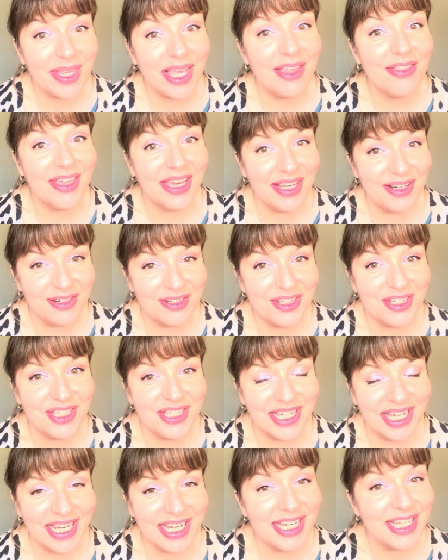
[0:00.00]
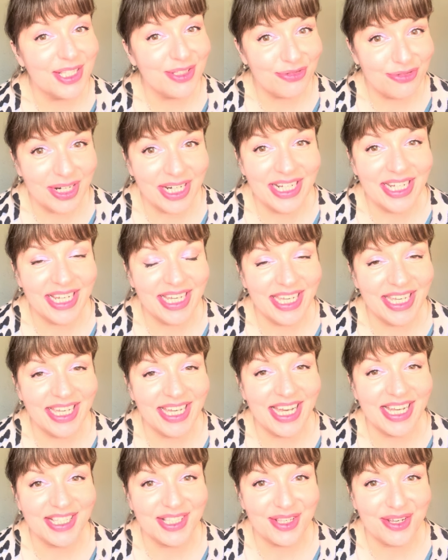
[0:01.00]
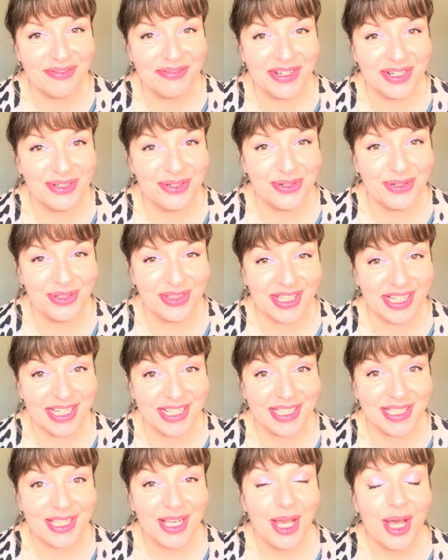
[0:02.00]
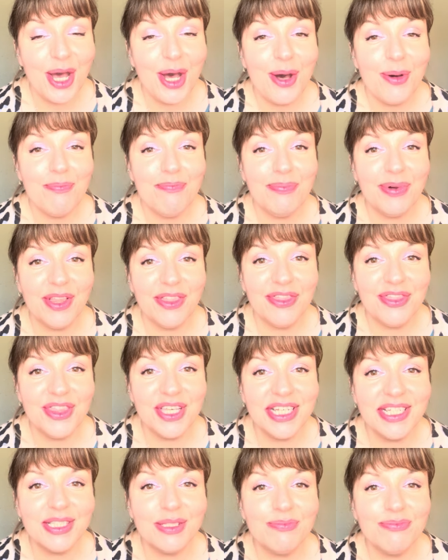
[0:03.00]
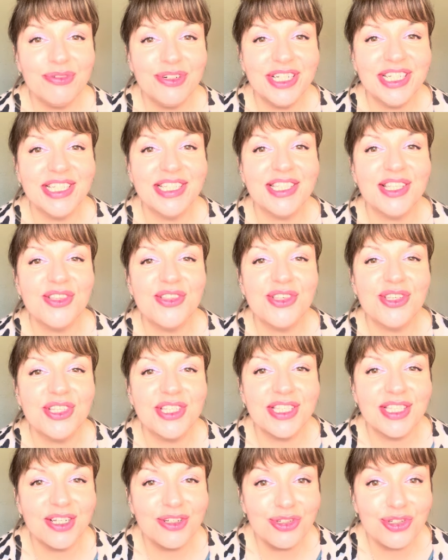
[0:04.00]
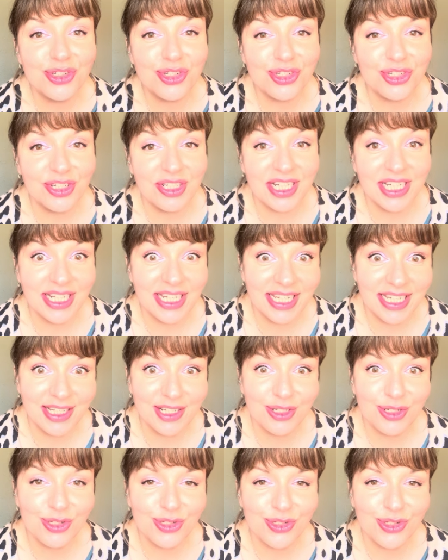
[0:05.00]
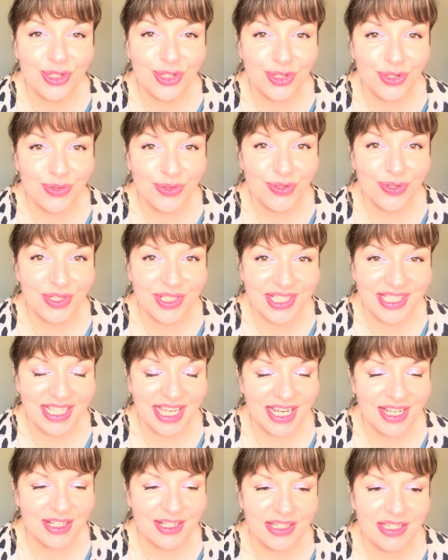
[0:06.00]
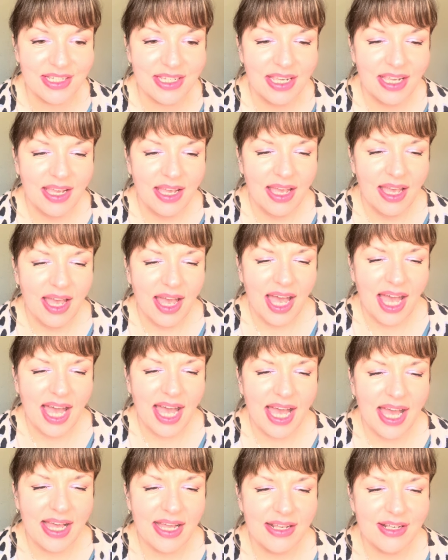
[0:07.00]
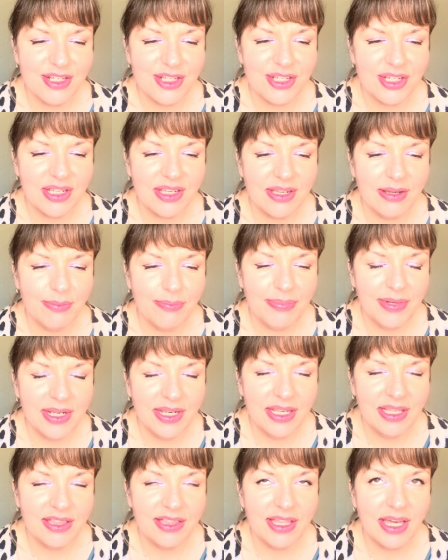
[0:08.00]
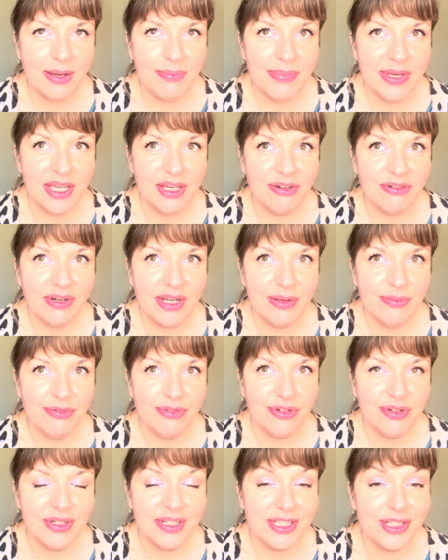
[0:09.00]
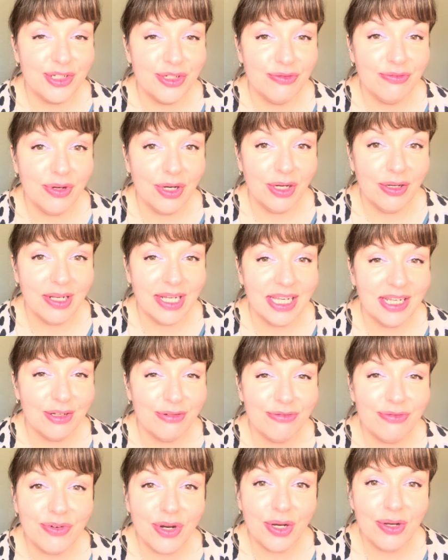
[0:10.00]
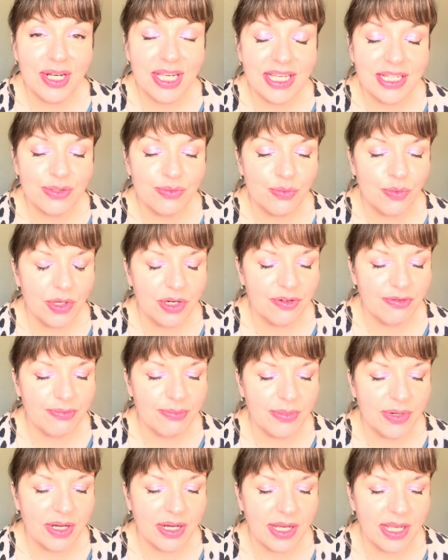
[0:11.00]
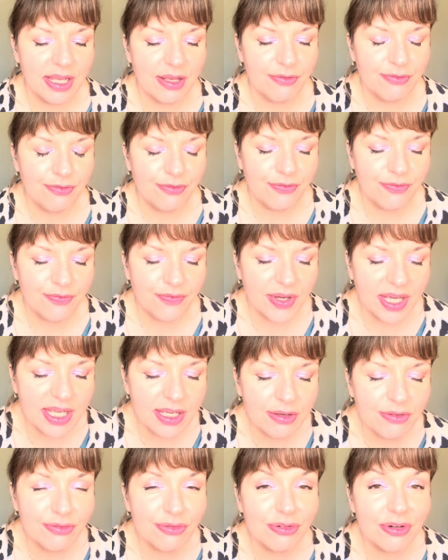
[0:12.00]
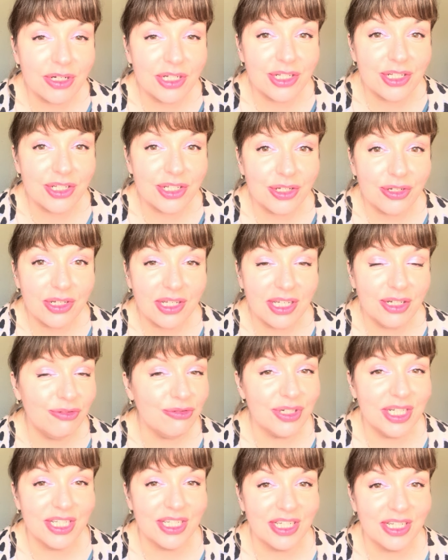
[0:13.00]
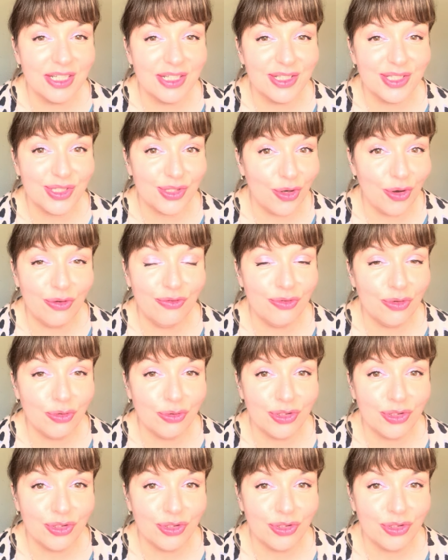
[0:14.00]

They are today. It's raining here as I record this, but this brings the sunshine into your scent. And beneath that pink grapefruit is neroli. Neroli is one of my favourite ingredients of all